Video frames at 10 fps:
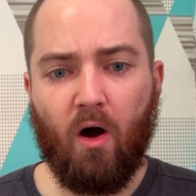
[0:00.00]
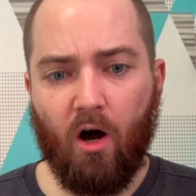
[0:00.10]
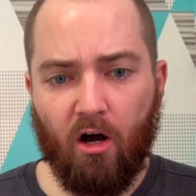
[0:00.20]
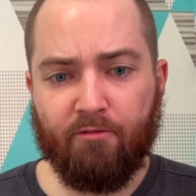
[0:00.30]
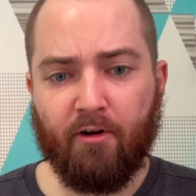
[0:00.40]

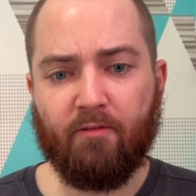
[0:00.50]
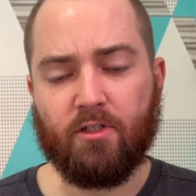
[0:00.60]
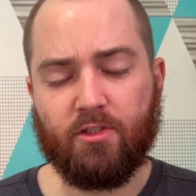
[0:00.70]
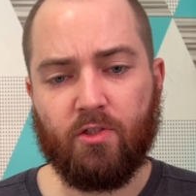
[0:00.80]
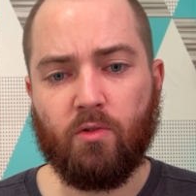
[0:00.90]
off of
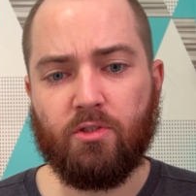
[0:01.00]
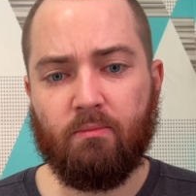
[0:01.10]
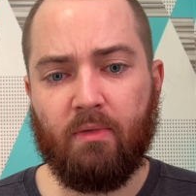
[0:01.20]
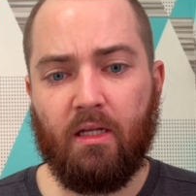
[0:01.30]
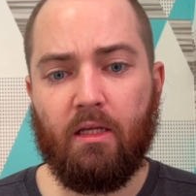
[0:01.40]
our
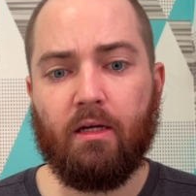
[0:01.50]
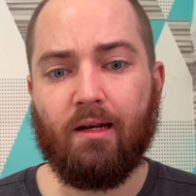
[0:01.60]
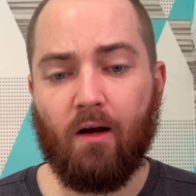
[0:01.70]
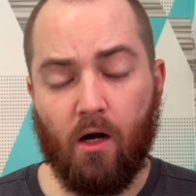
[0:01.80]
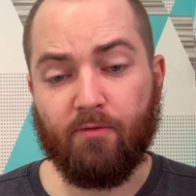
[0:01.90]
social media
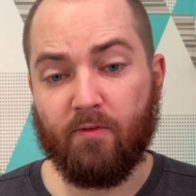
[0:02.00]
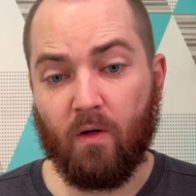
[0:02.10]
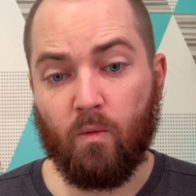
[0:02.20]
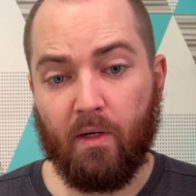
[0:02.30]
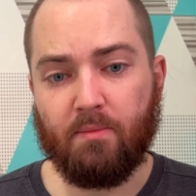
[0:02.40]
and off of
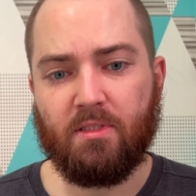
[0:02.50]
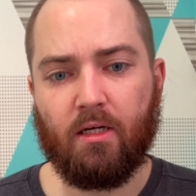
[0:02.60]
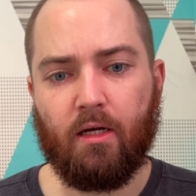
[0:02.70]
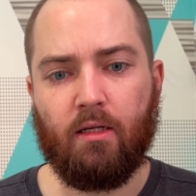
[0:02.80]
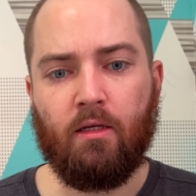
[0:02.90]
our website.